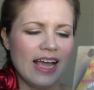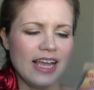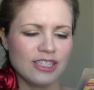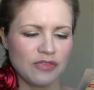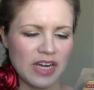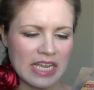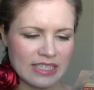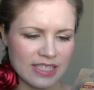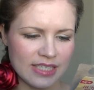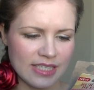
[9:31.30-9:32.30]
it's funny
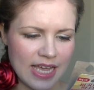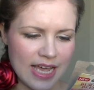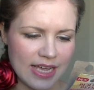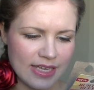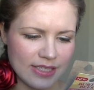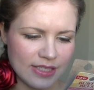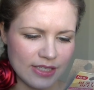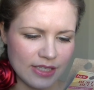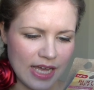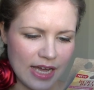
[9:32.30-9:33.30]
because this
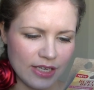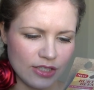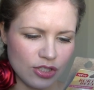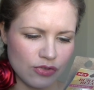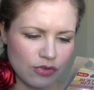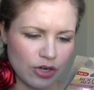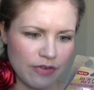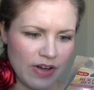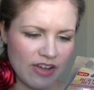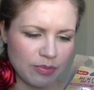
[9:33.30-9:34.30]
says that it's
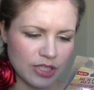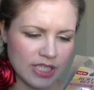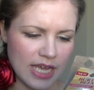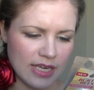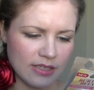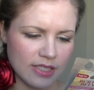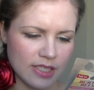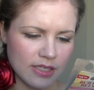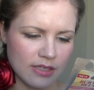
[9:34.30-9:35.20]
35%